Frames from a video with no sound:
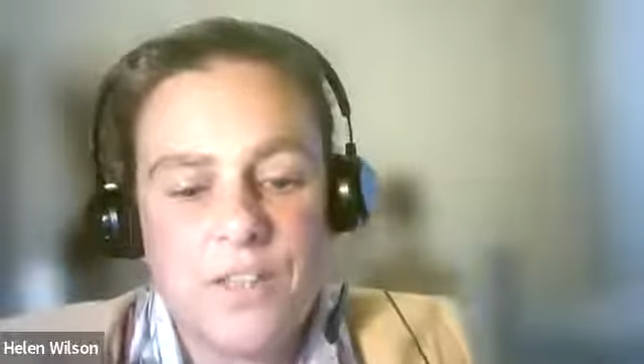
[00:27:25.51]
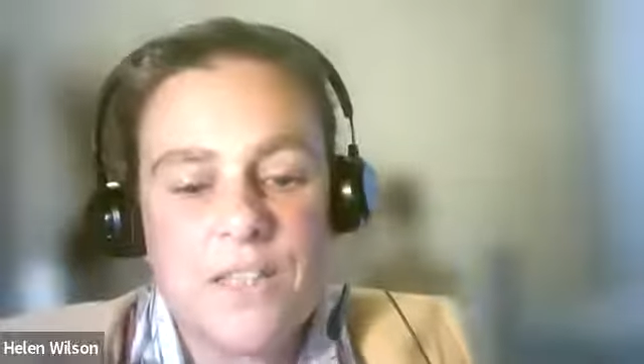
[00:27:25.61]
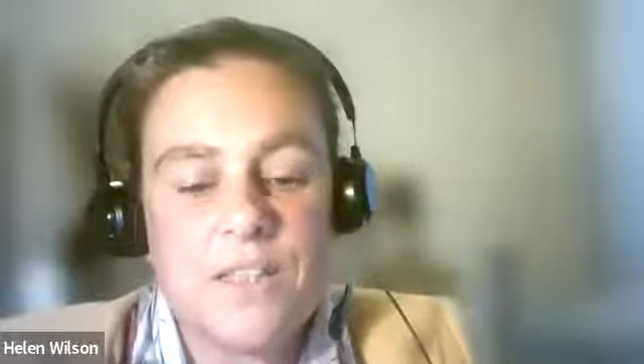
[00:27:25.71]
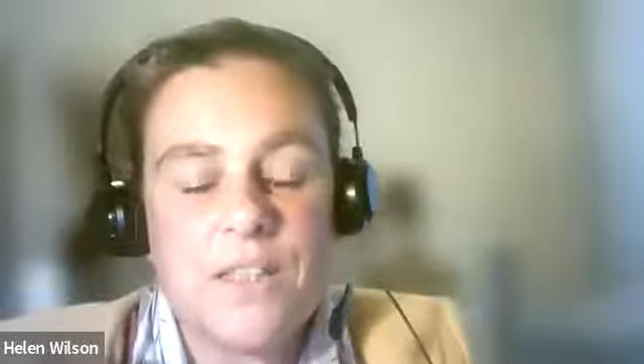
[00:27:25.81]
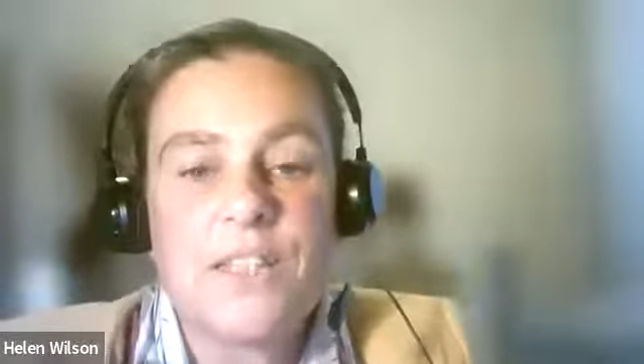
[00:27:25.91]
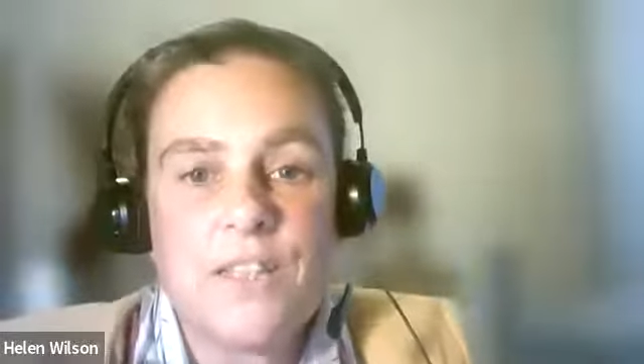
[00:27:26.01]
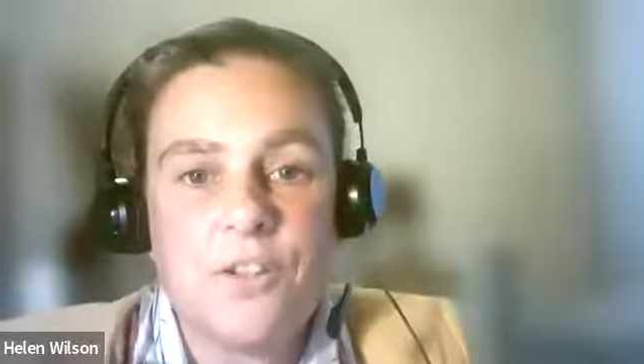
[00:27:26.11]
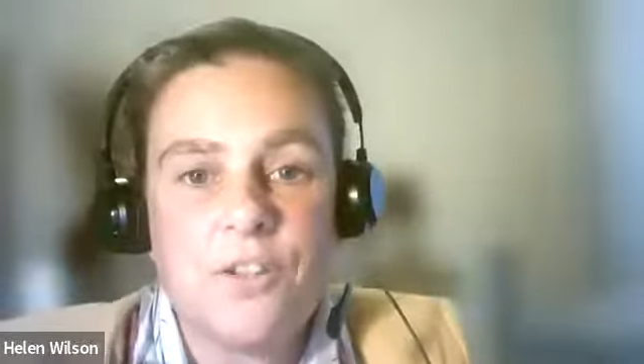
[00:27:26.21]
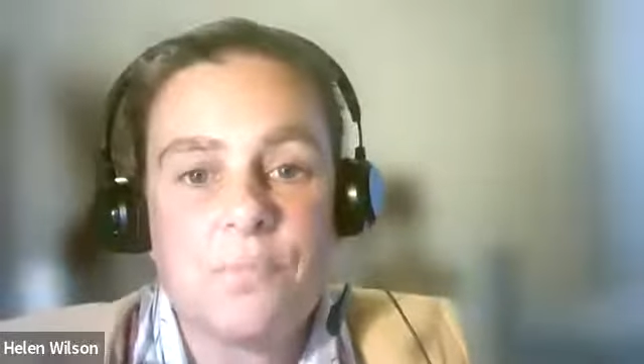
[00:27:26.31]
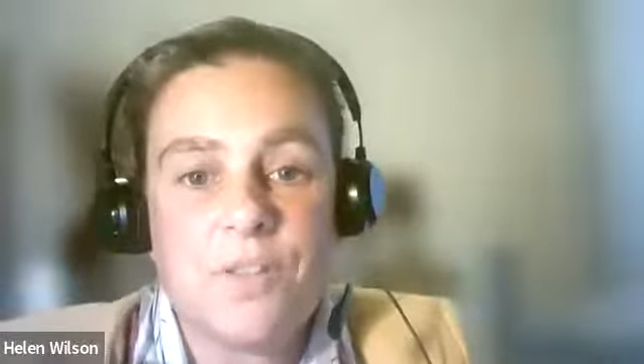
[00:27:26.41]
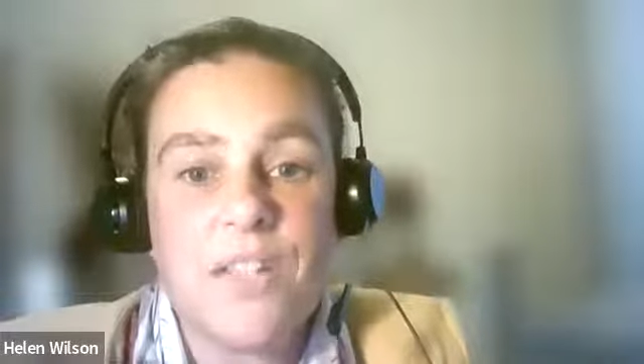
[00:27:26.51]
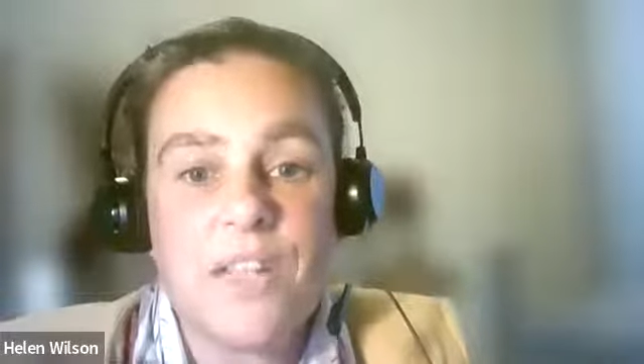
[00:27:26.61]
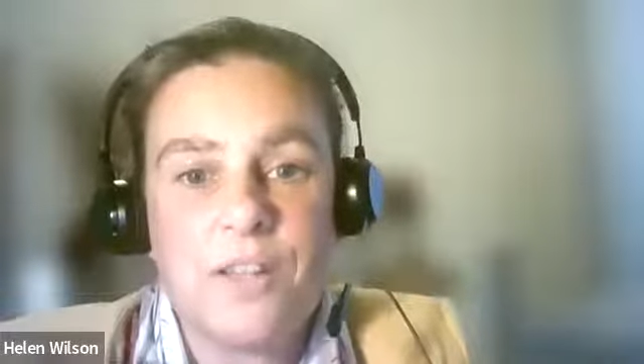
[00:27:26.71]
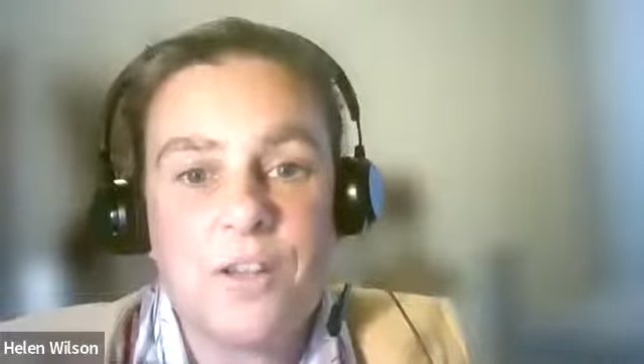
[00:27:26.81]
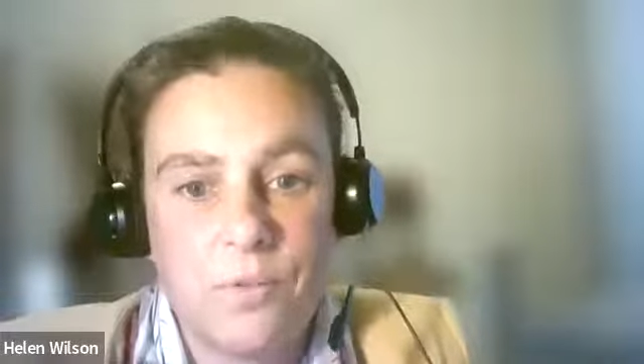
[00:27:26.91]
This is an
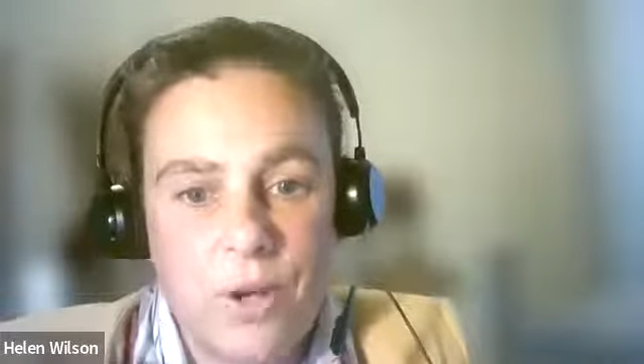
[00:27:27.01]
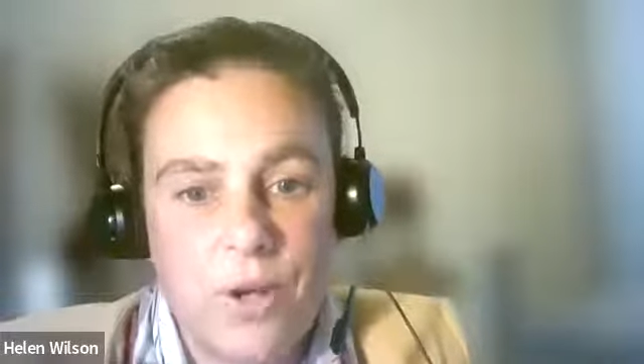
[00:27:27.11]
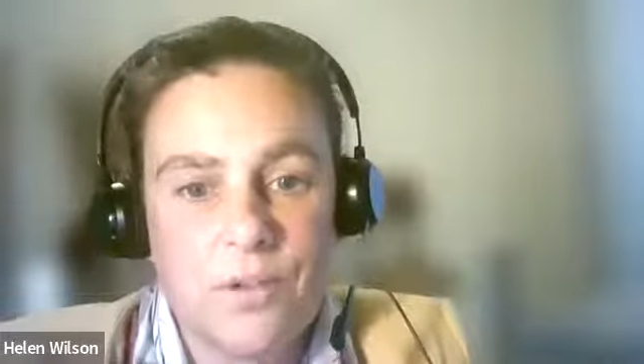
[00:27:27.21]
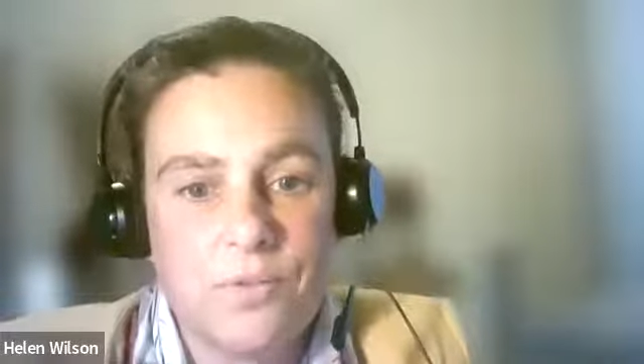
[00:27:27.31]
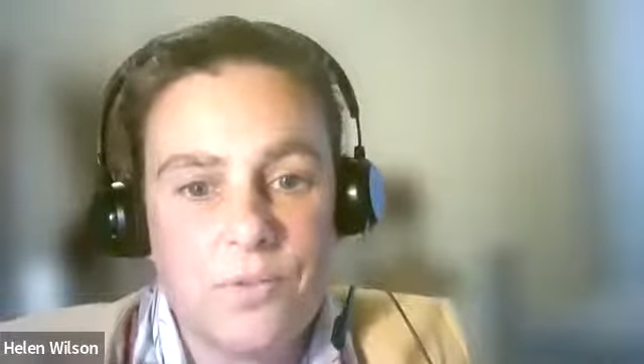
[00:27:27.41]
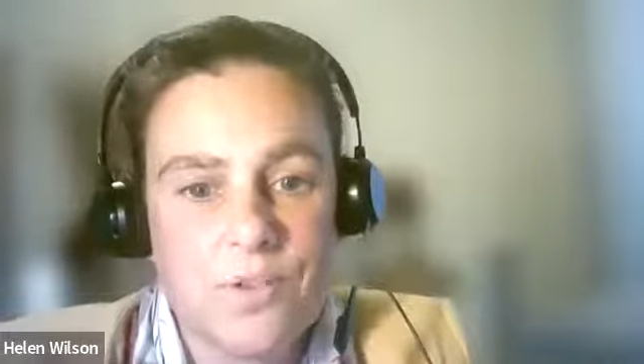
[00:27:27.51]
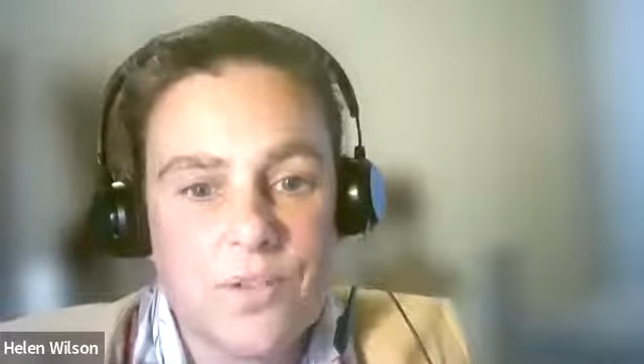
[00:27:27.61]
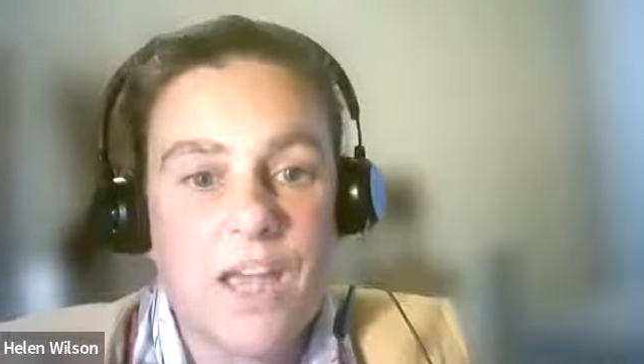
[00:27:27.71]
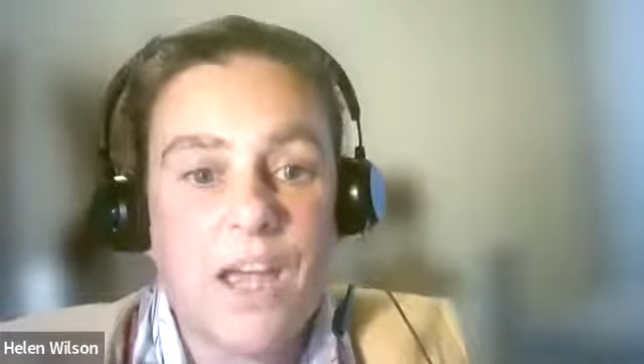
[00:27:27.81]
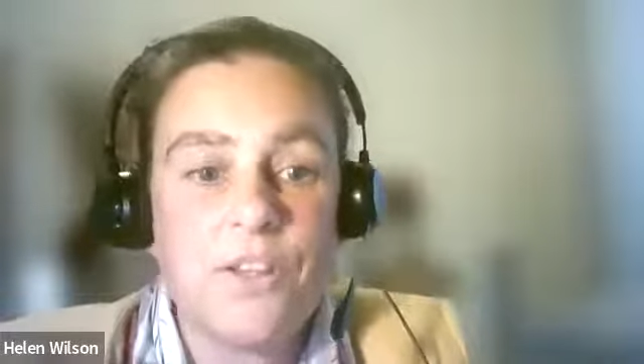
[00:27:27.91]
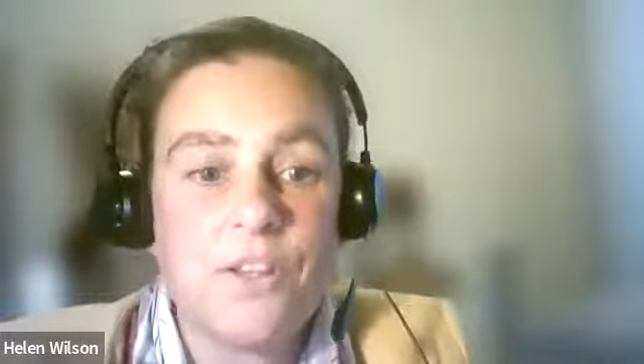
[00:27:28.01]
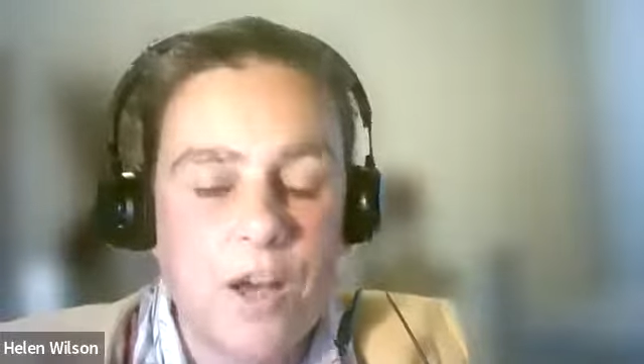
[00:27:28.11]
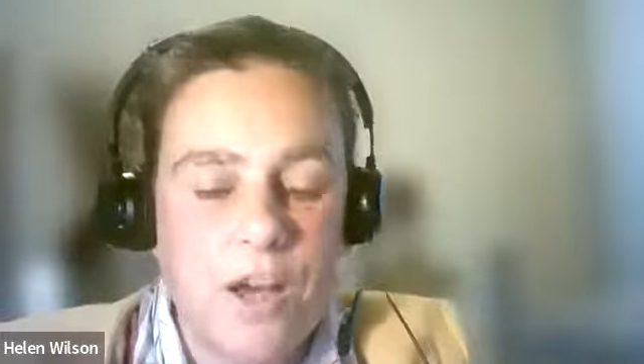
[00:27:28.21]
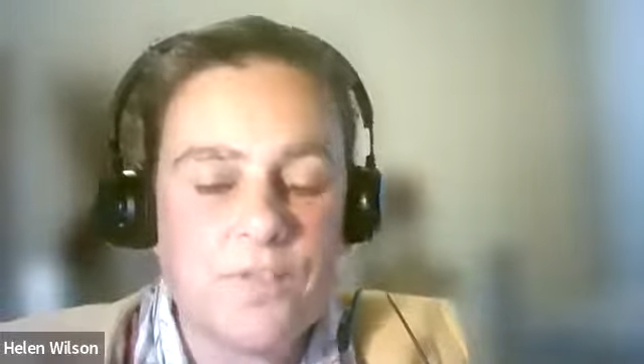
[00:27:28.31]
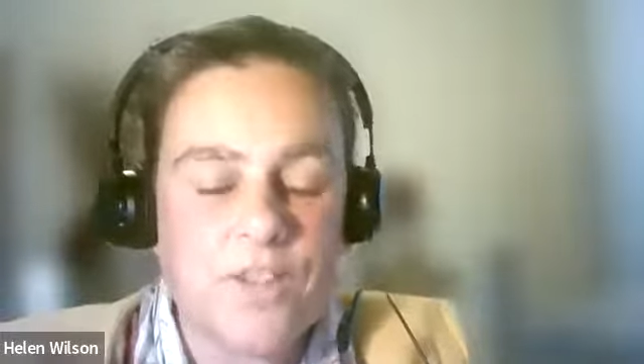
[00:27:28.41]
upskilling of a workforce, and you
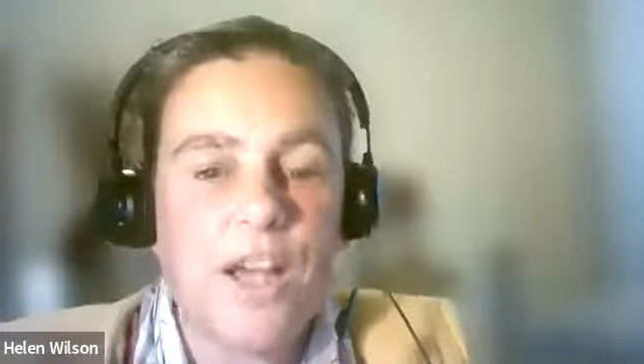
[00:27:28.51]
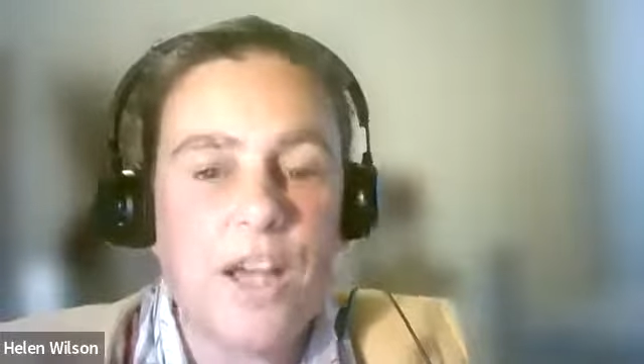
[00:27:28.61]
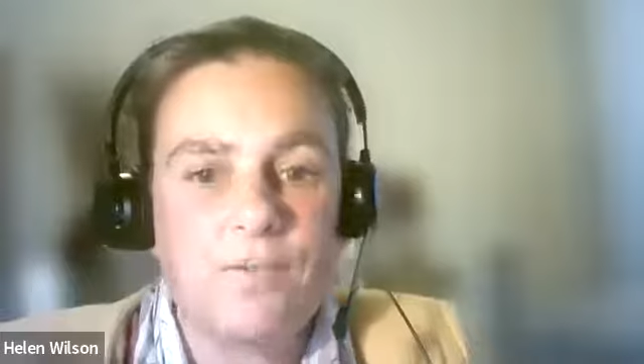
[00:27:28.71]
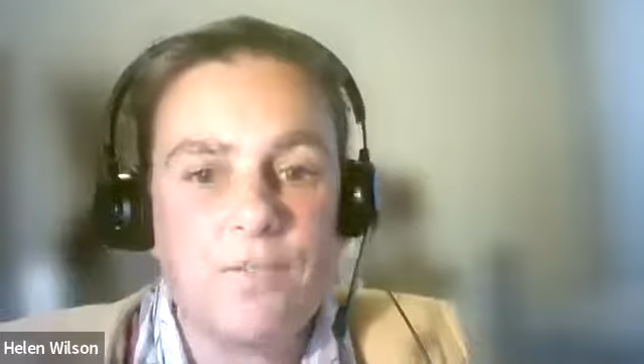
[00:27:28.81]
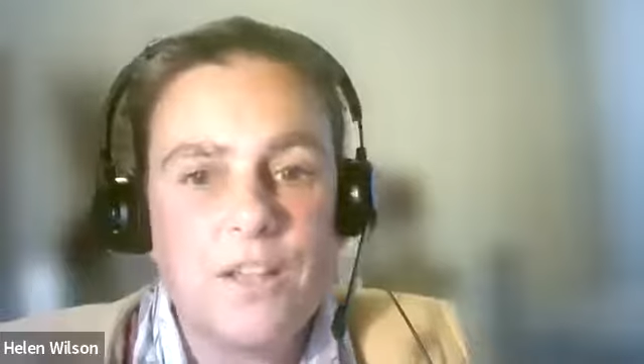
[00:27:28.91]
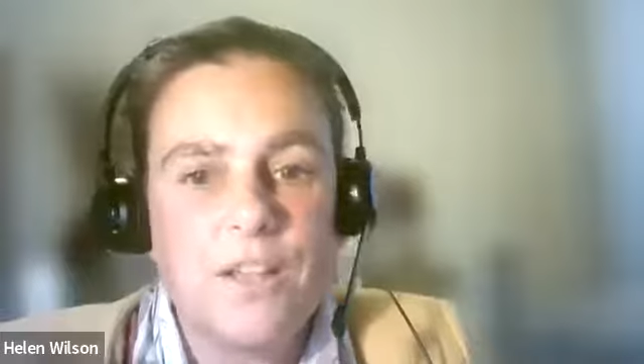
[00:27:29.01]
have to have